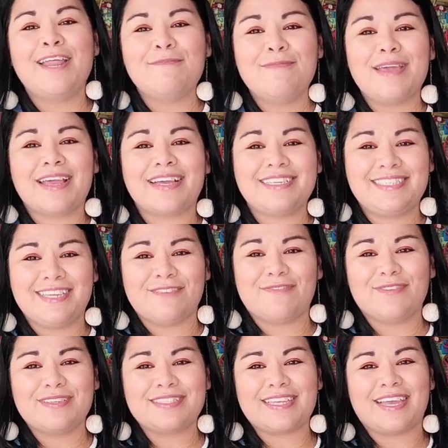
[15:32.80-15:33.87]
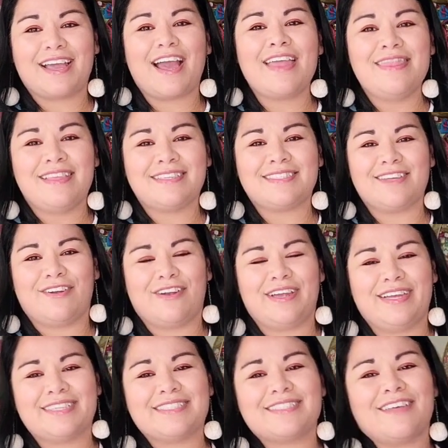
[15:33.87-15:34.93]
gonna make a difference like in this
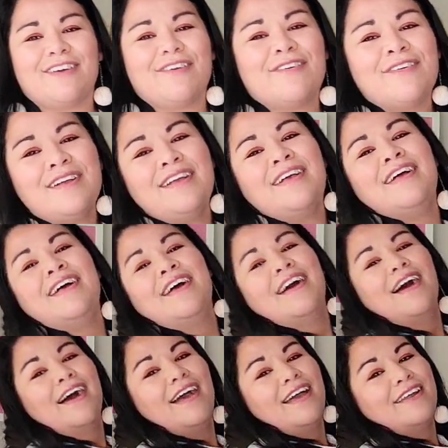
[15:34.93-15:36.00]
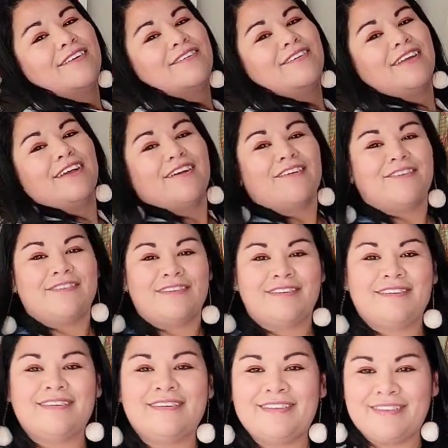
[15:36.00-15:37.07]
area. So I don't know.
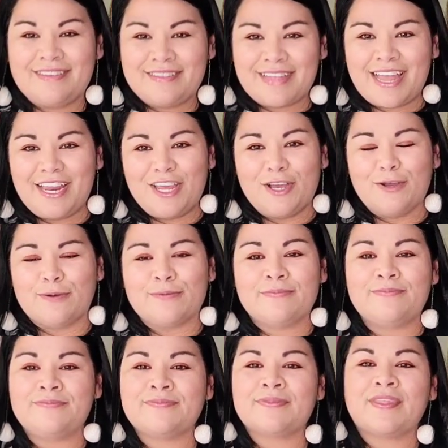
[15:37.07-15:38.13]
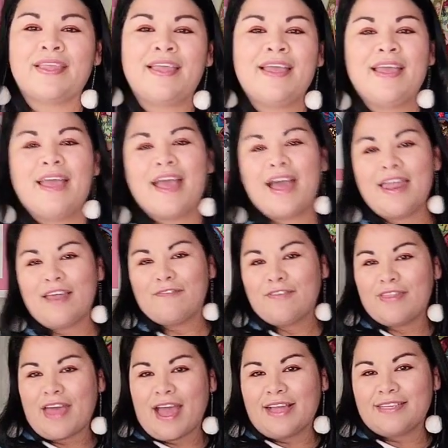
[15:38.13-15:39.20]
And you,
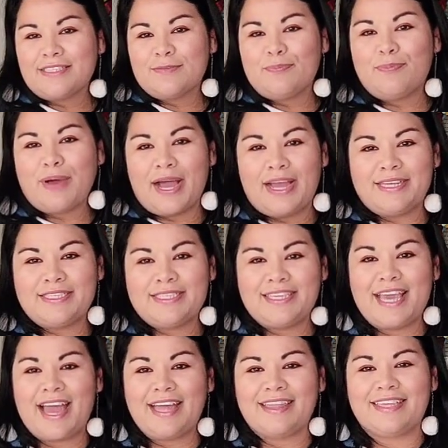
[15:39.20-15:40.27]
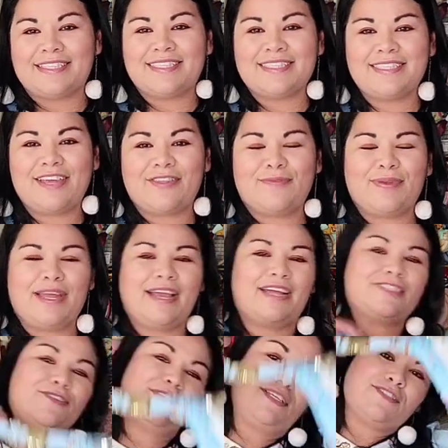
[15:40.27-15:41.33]
enough of that. But yeah, this is the other one I
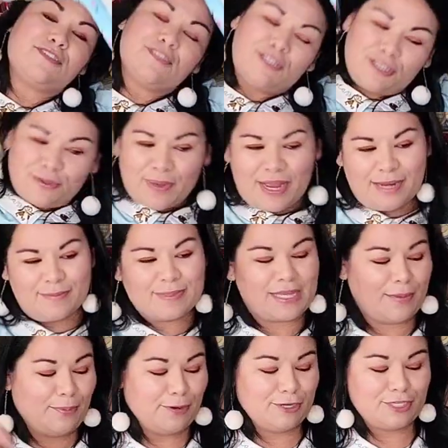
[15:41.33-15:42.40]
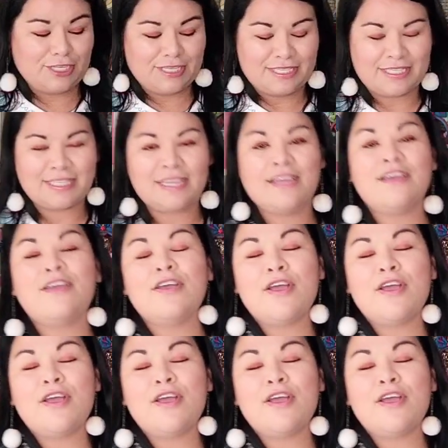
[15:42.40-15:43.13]
got. So these are the two items I purchased